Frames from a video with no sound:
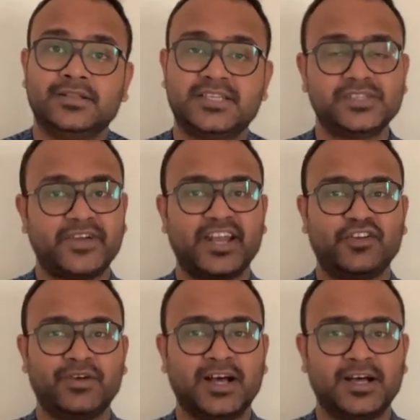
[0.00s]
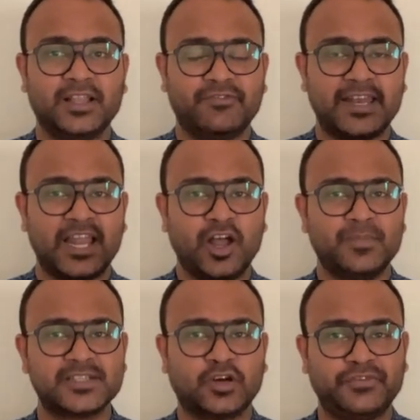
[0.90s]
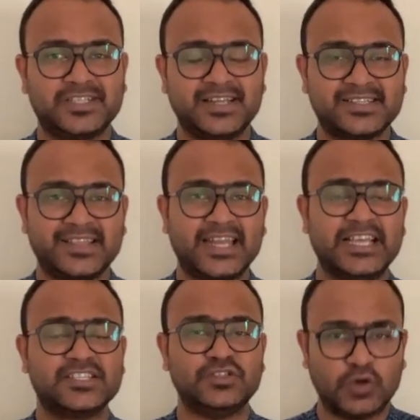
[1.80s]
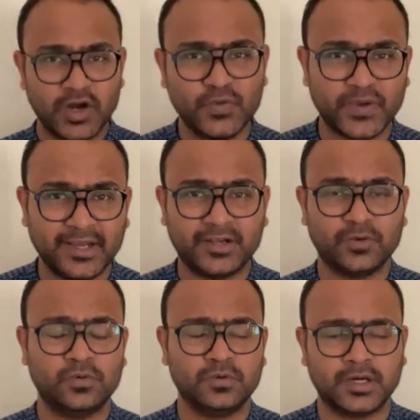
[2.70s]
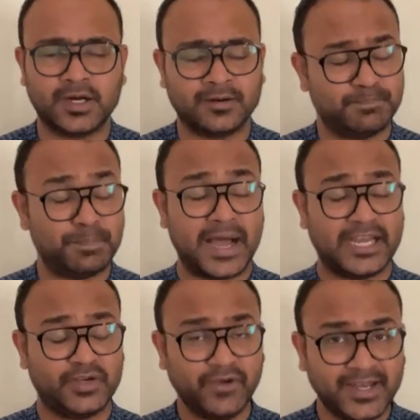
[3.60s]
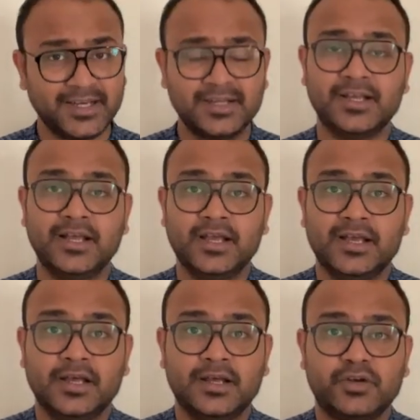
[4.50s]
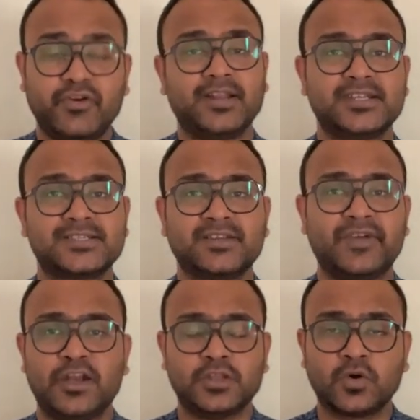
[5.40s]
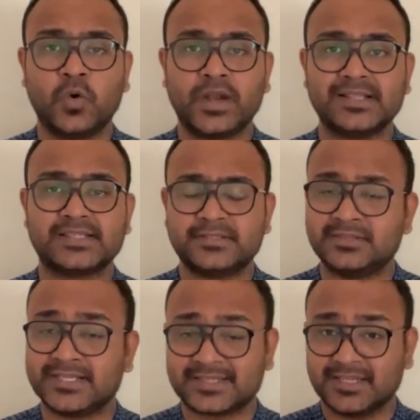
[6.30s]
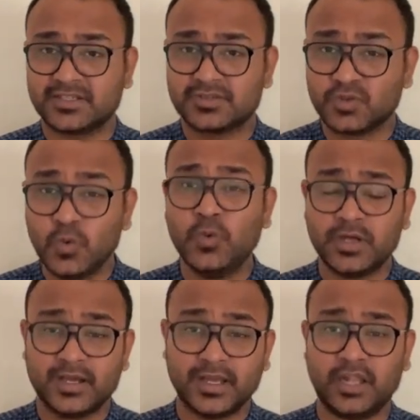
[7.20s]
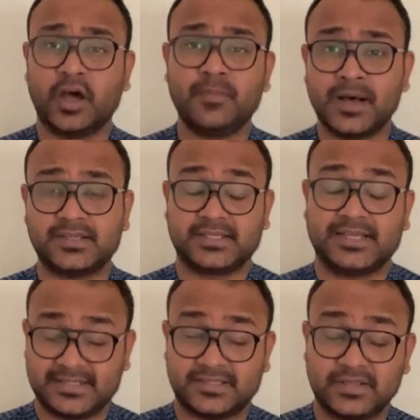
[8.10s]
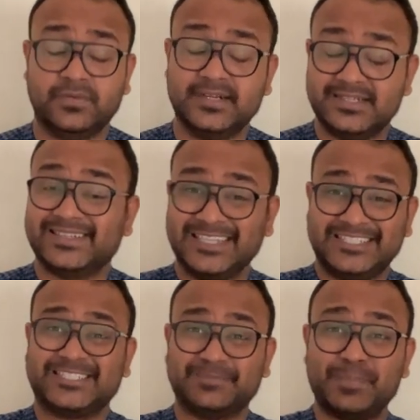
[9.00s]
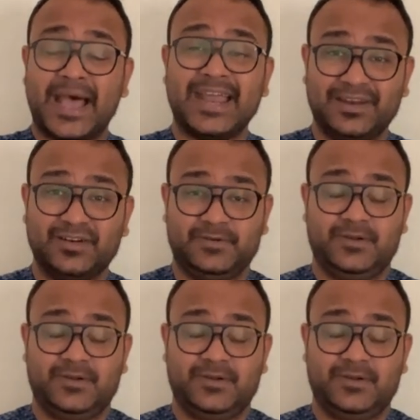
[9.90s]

This is where when Elon Musk officially said that he is not going to buy Twitter, Twitter just went to the court and just sued Elon Musk. Yes, the world's richest man.